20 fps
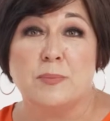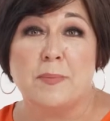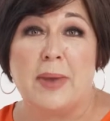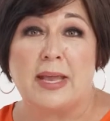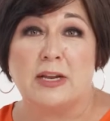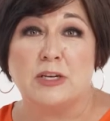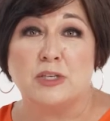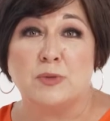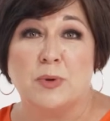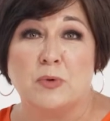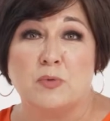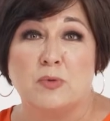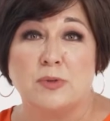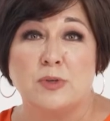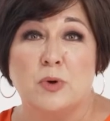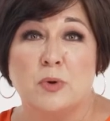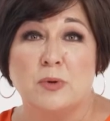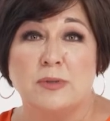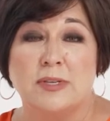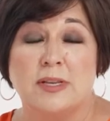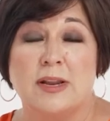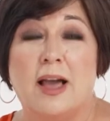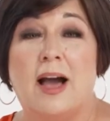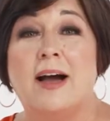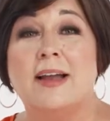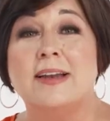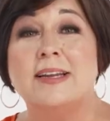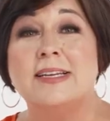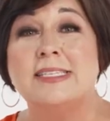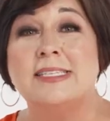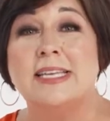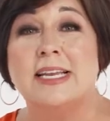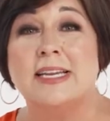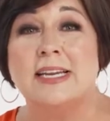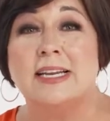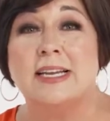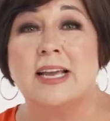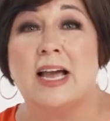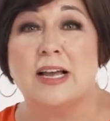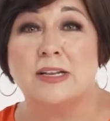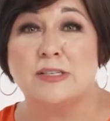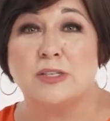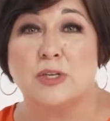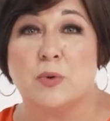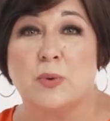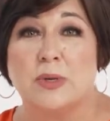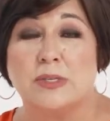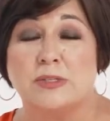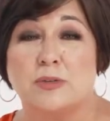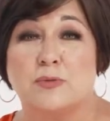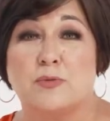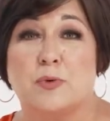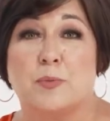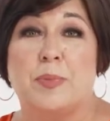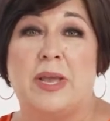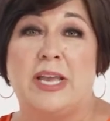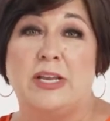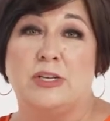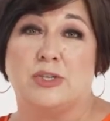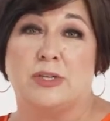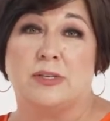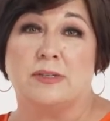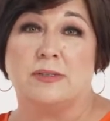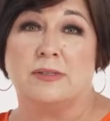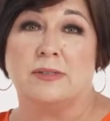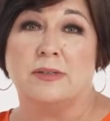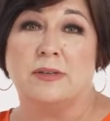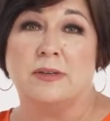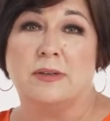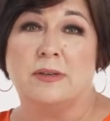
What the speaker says: management results in unintended consequences for patients.